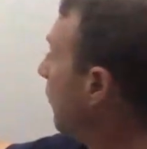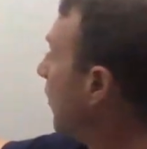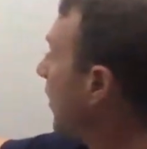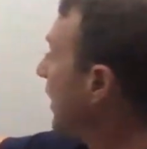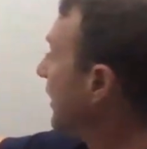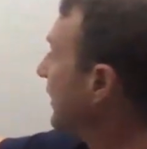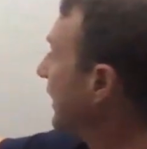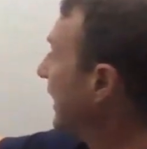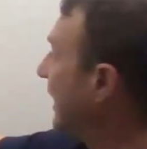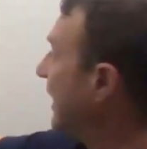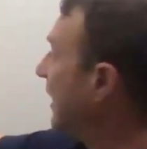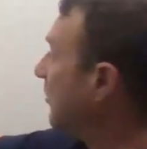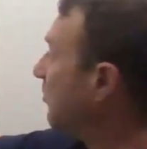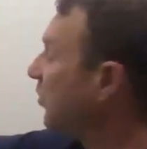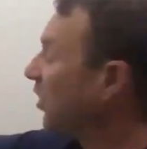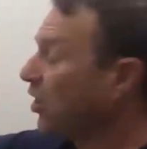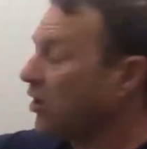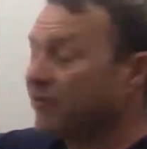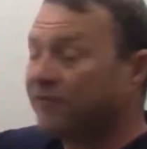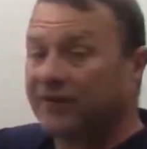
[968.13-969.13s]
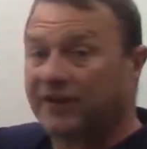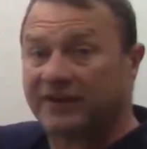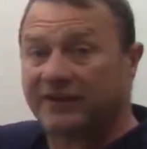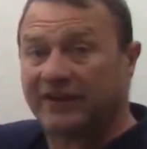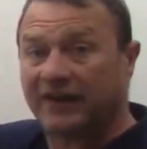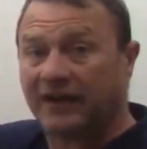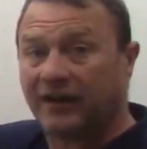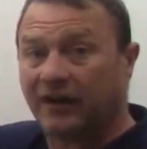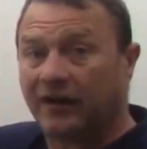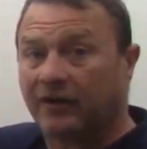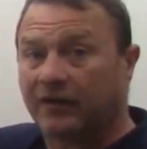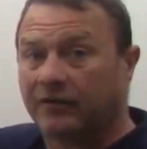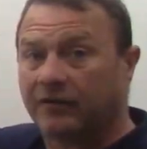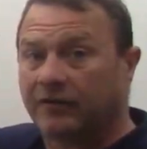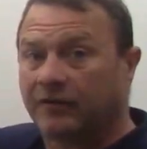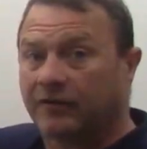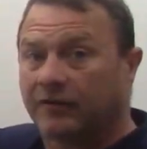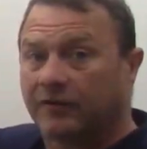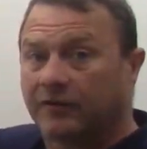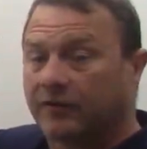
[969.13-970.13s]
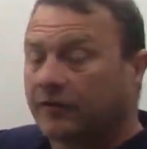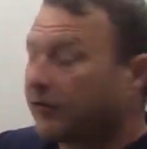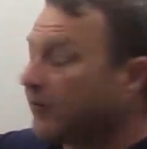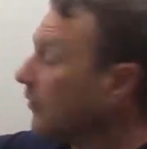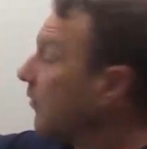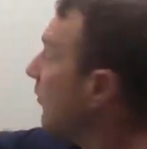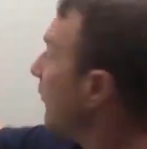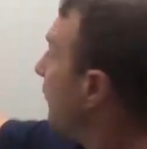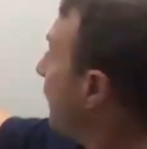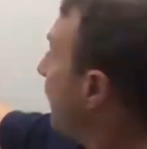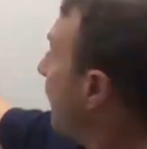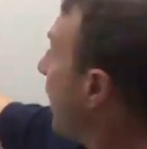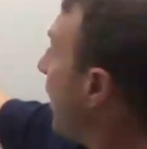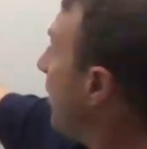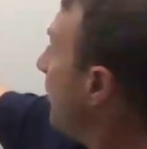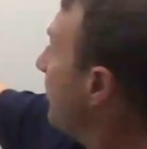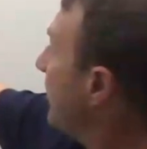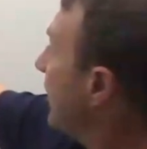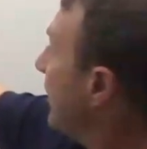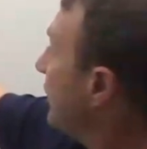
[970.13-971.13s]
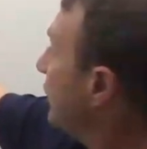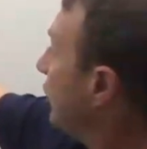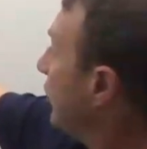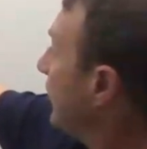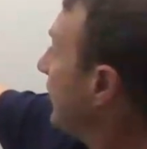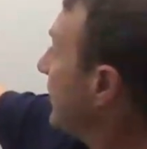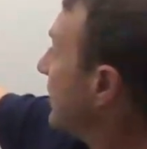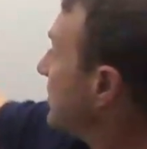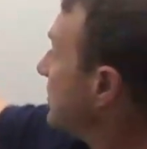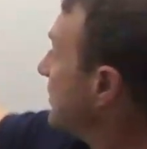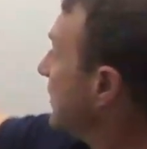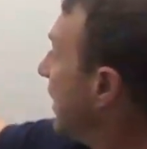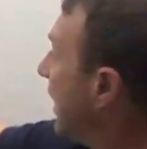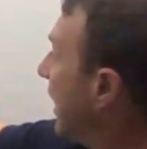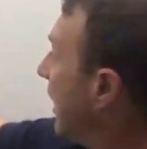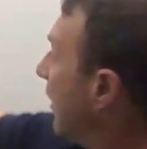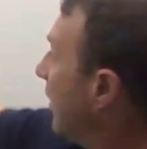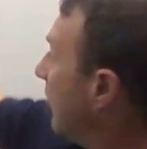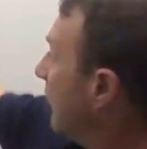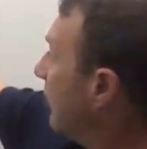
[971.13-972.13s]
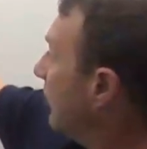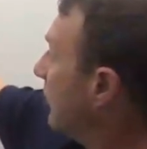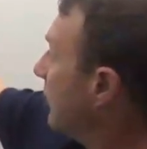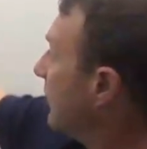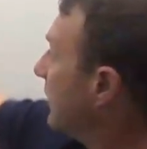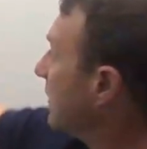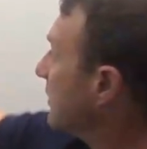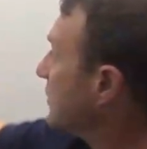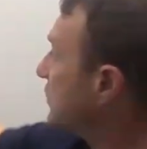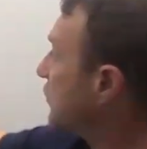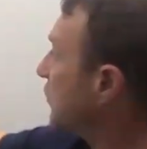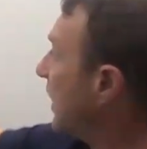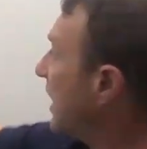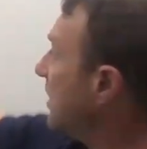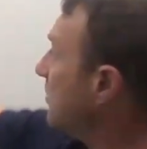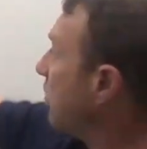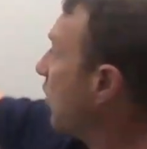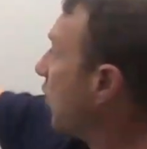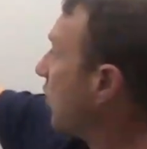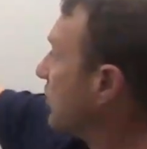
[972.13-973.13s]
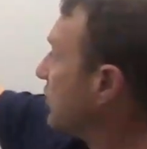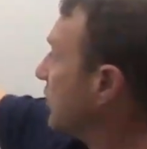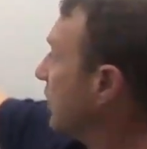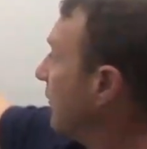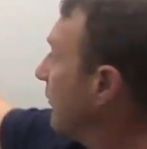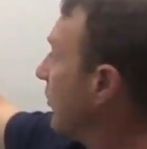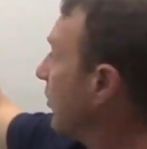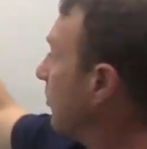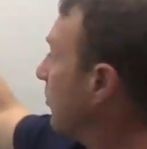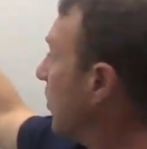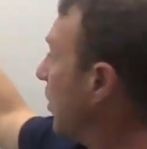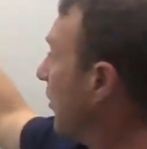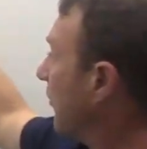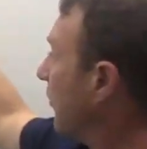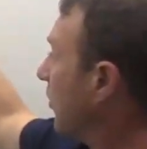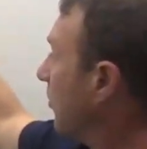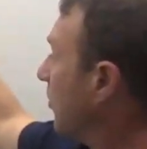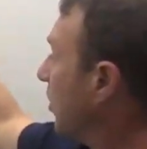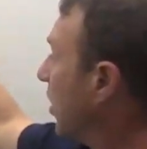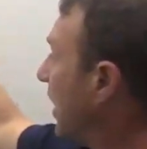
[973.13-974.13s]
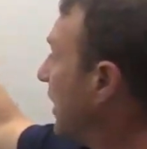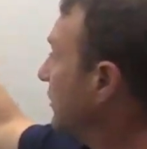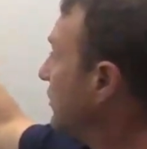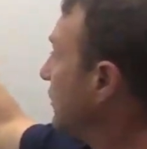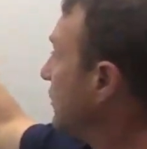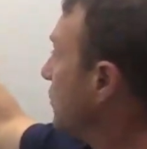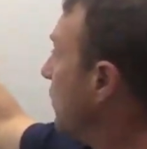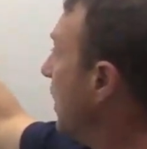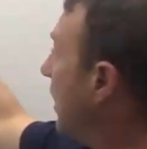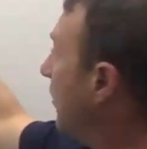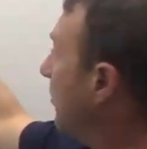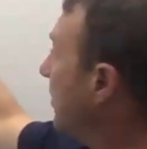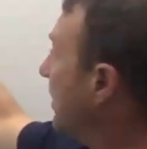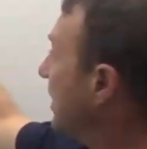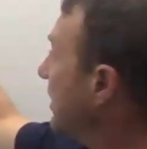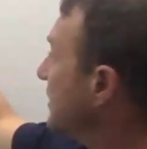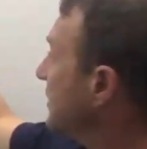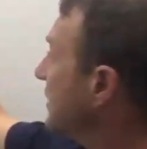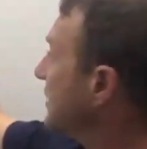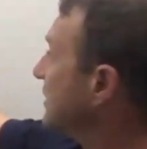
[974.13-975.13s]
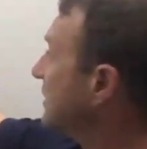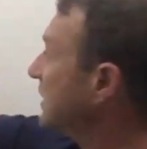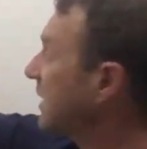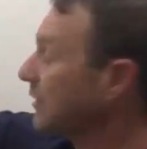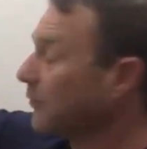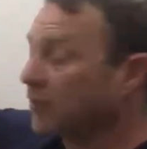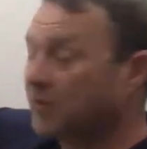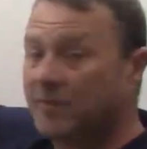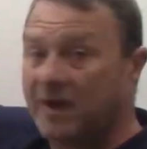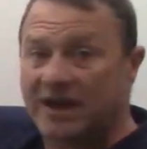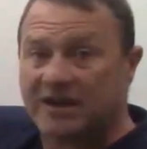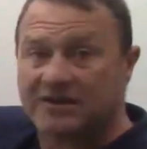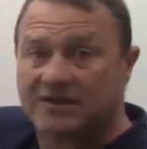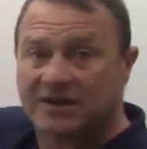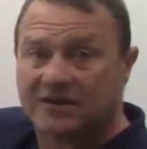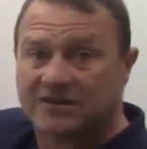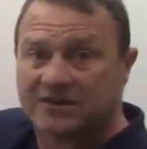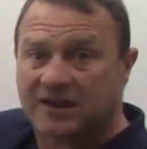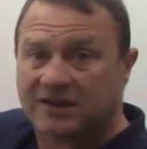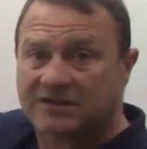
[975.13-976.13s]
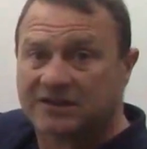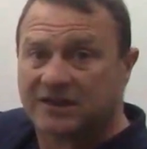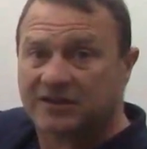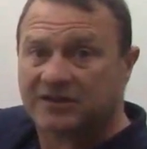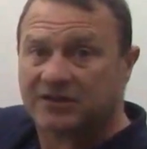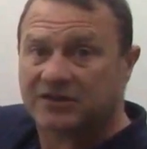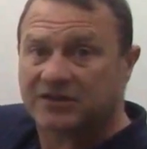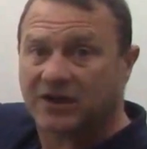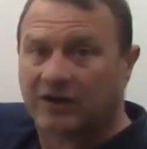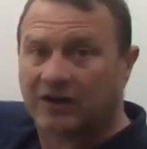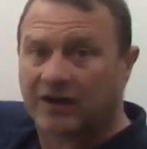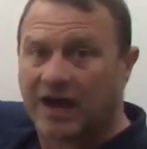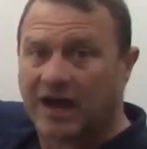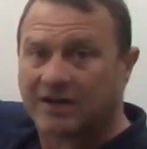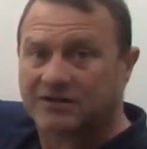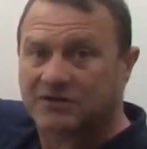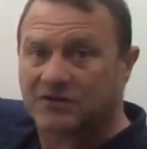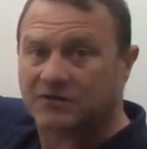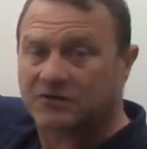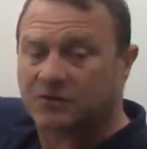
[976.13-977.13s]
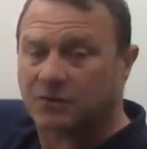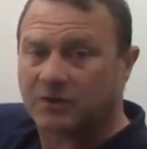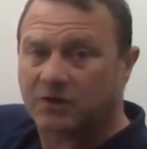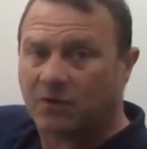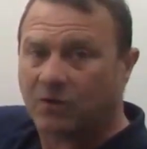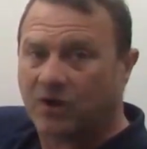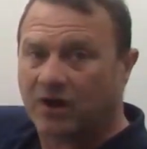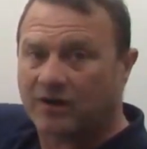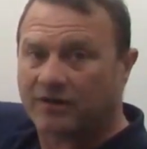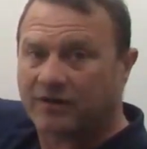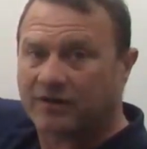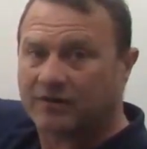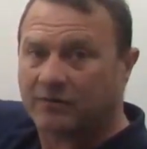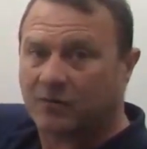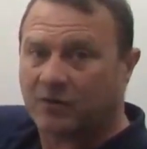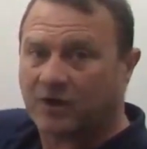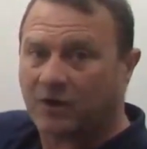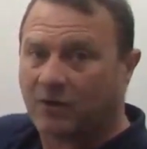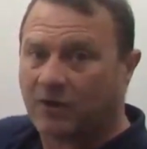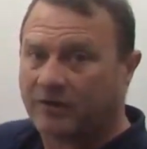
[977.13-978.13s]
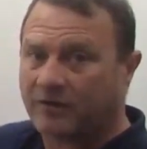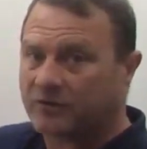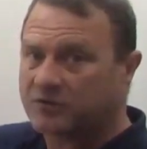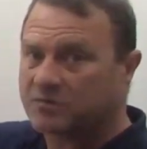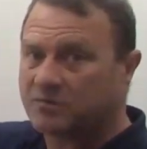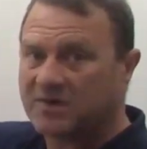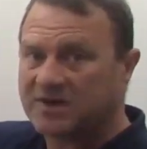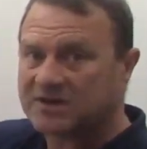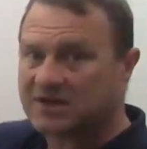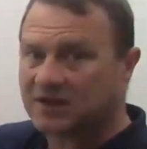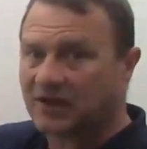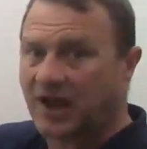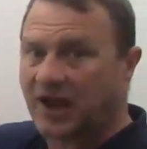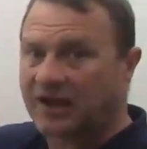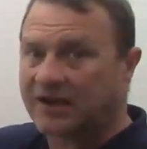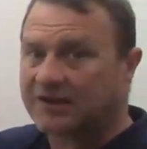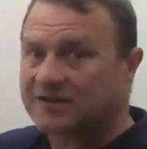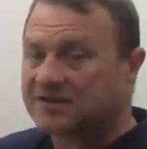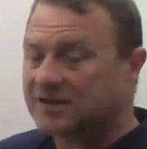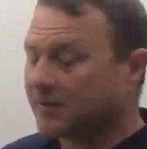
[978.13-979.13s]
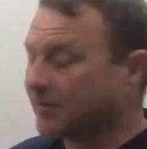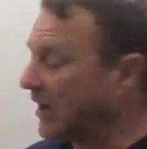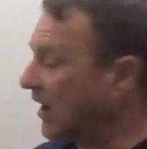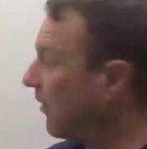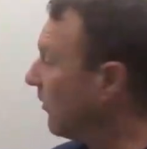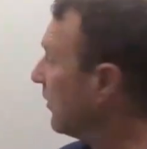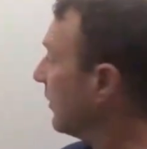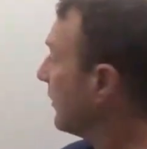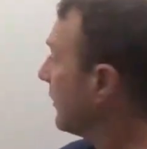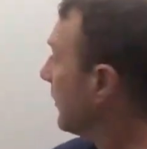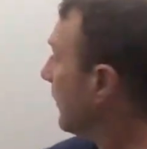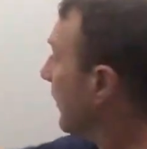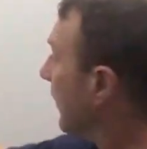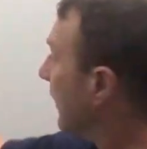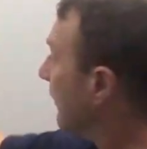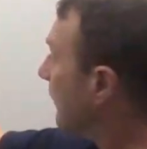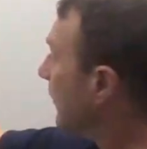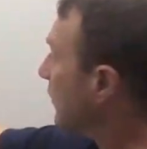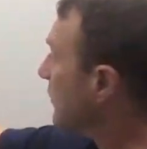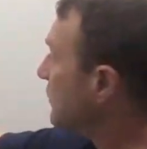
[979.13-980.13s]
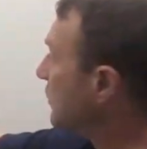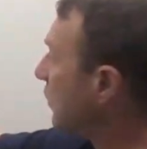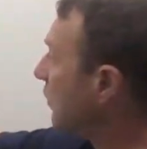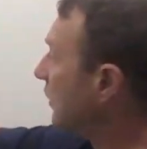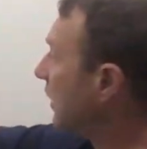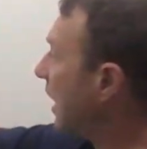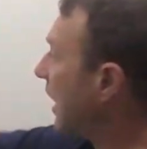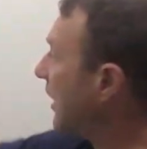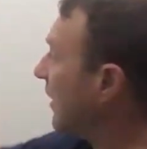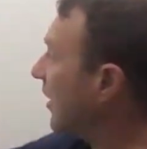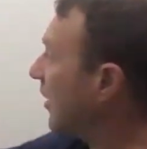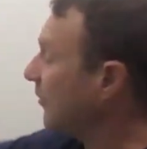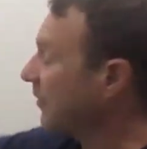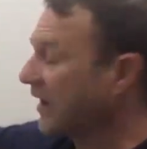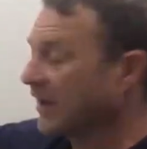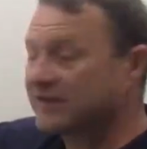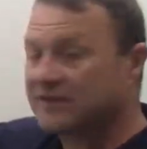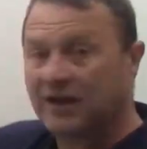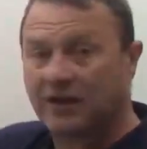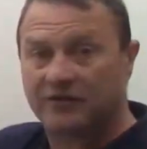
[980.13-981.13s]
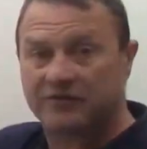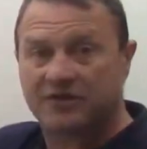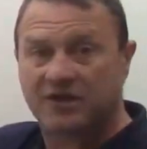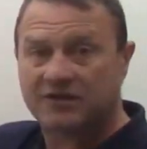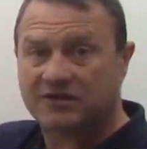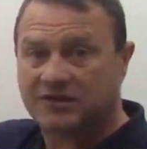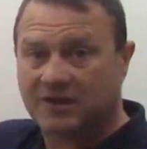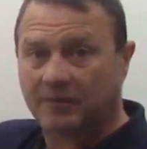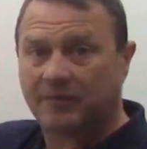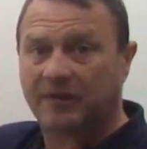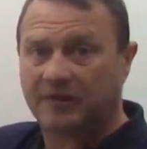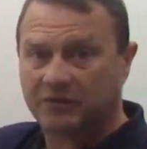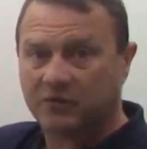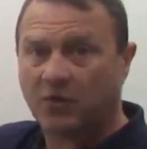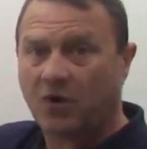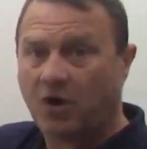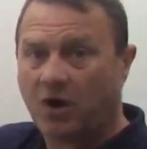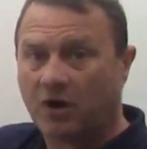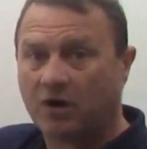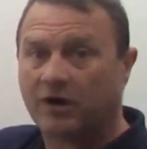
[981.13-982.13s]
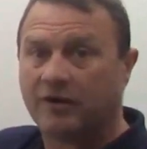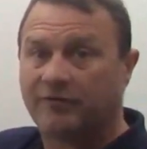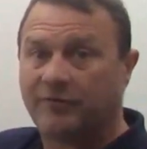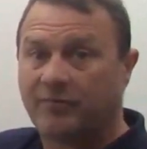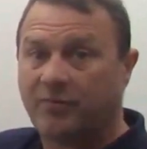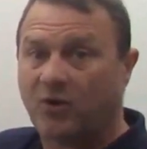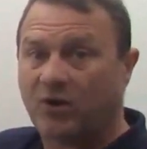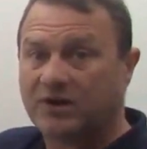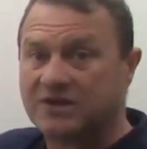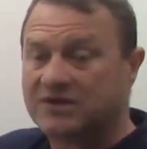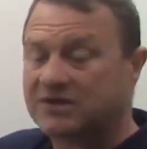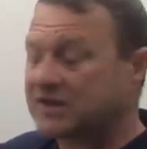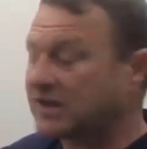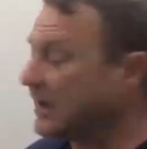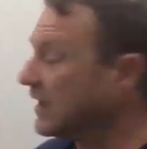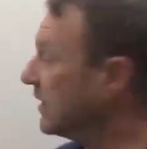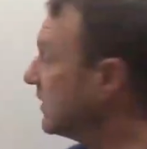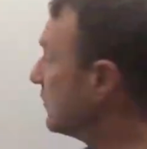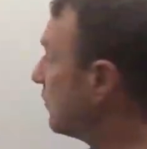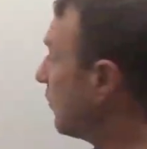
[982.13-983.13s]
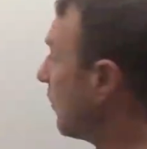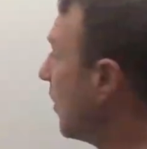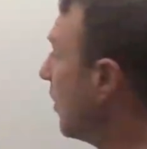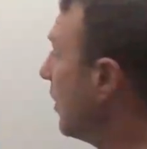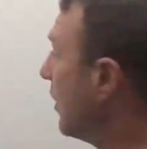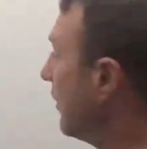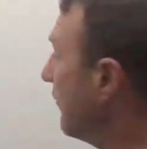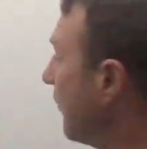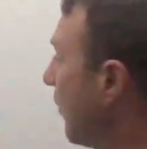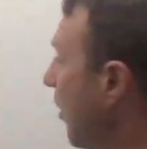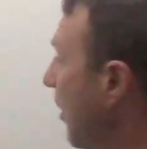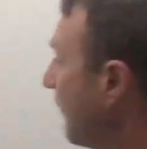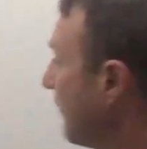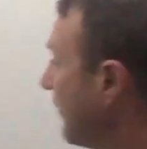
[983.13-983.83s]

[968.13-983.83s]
want to hit perfect here from this straight portion of our branch as well, because it remains at 6 inches here. It has to. So we don't want those misaligning somehow. If those don't line up, that tells us something's wrong. If point C is off